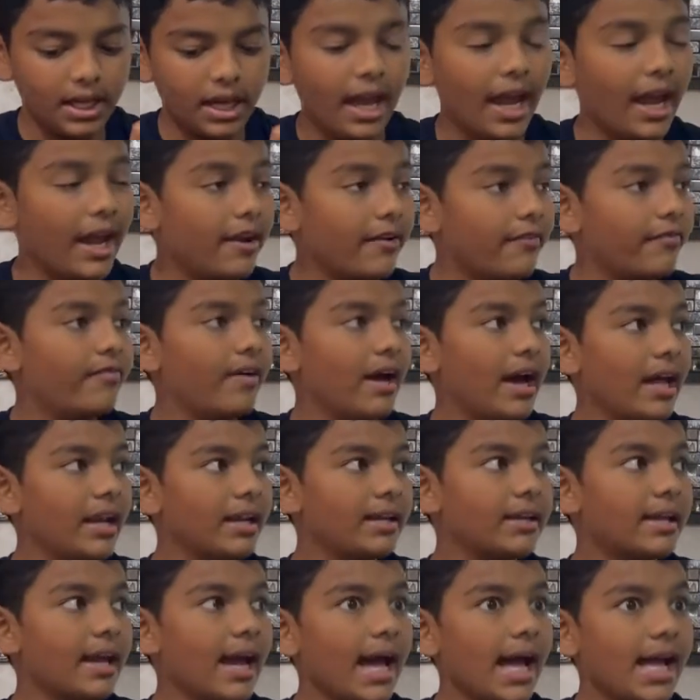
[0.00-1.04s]
and where
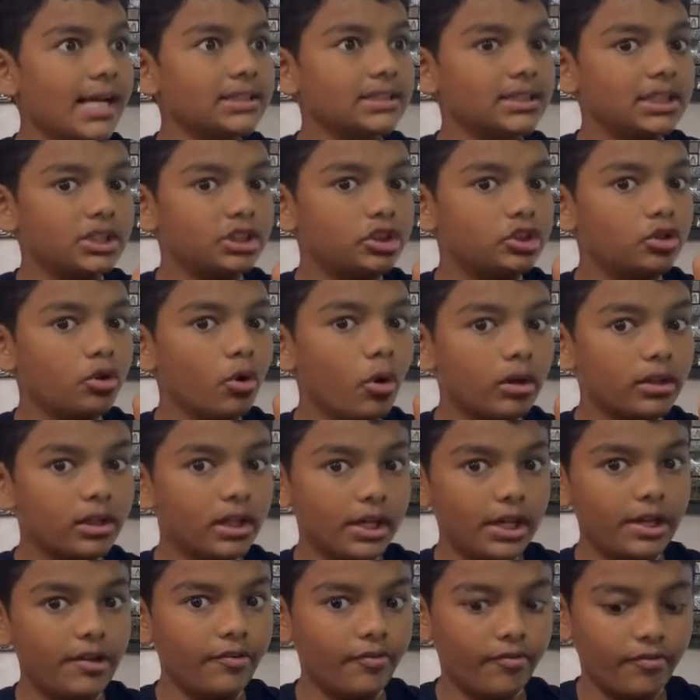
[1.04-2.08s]
gas is
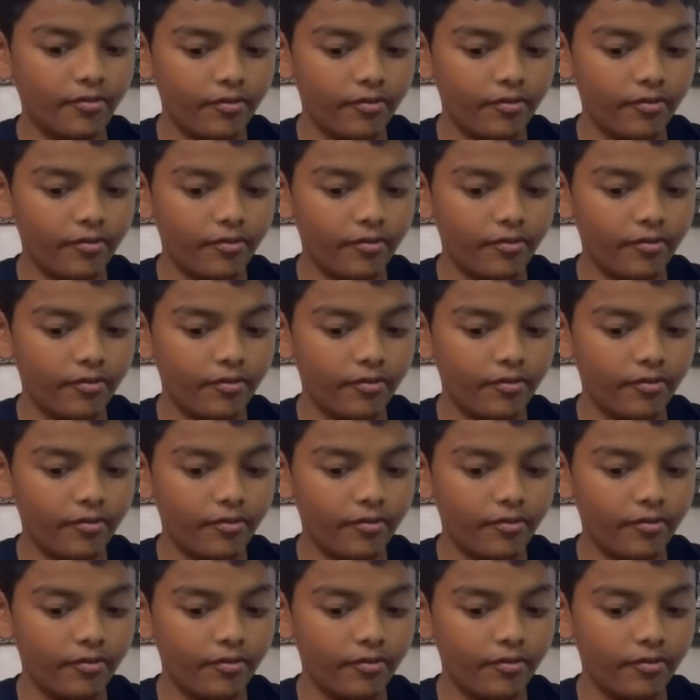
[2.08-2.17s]
totally